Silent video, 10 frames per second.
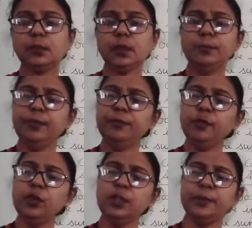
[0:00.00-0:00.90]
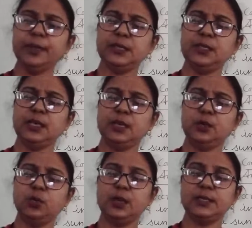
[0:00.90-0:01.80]
Before the
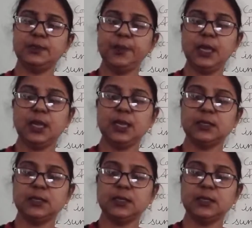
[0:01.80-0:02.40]
president could speak